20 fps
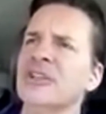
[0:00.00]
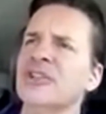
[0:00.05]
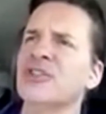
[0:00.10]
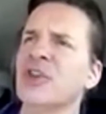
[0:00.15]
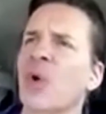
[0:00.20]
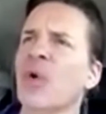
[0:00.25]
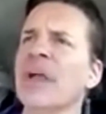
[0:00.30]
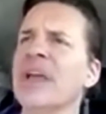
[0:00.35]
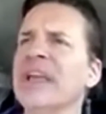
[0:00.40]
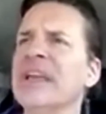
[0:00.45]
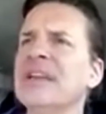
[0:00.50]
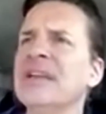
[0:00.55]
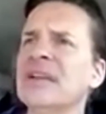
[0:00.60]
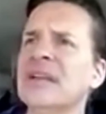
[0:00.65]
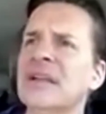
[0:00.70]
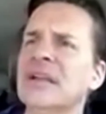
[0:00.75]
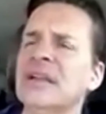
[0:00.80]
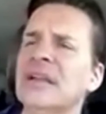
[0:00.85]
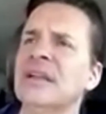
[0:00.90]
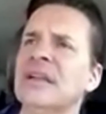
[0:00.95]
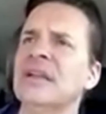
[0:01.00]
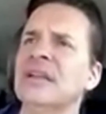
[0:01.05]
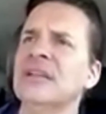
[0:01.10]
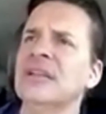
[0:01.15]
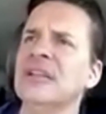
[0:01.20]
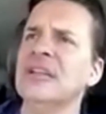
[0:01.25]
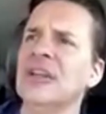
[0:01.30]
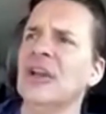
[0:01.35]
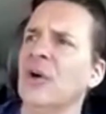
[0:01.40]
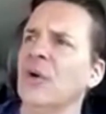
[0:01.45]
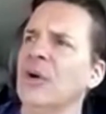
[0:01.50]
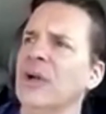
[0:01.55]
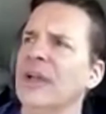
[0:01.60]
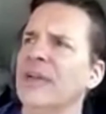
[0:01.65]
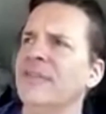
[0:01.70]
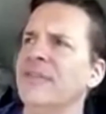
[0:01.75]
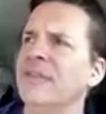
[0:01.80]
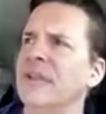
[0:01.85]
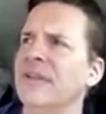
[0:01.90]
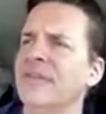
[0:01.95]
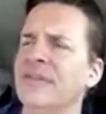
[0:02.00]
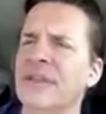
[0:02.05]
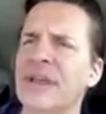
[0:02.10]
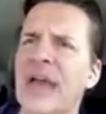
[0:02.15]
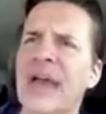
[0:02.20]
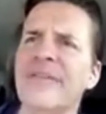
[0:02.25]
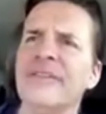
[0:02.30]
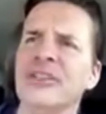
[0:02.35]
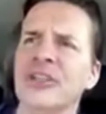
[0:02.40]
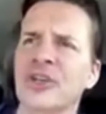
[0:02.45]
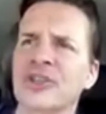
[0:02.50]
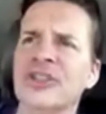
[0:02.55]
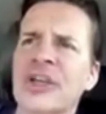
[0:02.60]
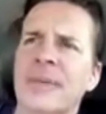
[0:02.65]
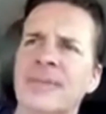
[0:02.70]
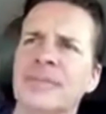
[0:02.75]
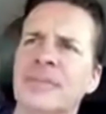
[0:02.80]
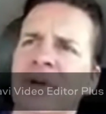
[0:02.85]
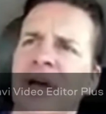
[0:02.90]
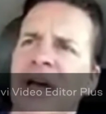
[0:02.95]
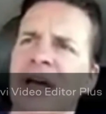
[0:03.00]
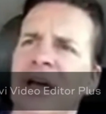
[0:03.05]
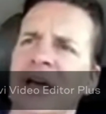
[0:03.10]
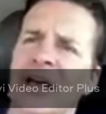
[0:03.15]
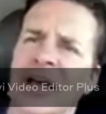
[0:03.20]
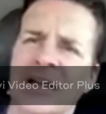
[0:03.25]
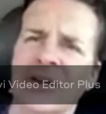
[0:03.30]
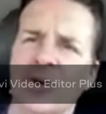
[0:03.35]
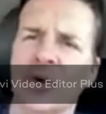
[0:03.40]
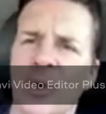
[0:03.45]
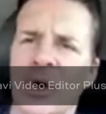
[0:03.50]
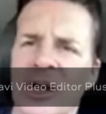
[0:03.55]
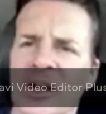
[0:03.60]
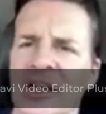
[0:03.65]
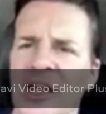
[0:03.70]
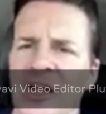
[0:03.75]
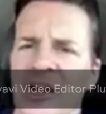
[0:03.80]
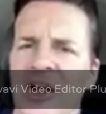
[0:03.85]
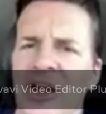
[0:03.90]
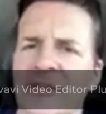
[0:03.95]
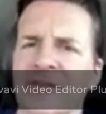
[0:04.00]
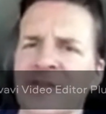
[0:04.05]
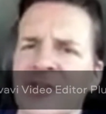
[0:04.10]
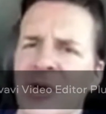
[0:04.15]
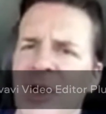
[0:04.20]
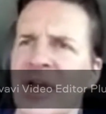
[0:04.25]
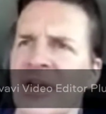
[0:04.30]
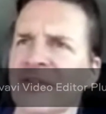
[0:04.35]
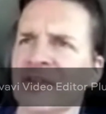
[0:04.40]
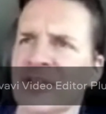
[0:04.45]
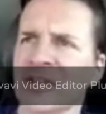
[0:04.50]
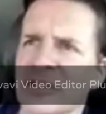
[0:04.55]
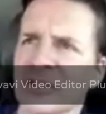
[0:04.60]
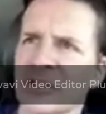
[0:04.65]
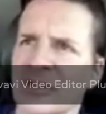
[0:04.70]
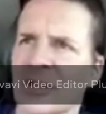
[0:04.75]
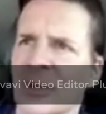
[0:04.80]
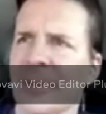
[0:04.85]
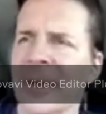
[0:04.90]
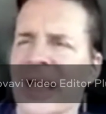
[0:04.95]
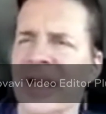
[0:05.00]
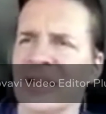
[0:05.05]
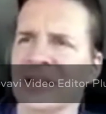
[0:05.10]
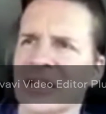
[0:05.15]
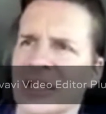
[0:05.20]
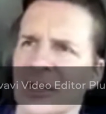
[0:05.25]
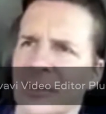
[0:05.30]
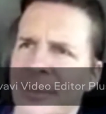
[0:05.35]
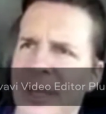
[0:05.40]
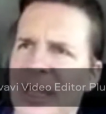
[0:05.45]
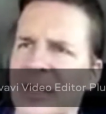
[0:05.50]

So if you haven't looked up, I don't know where it cut off, so I have to go back a little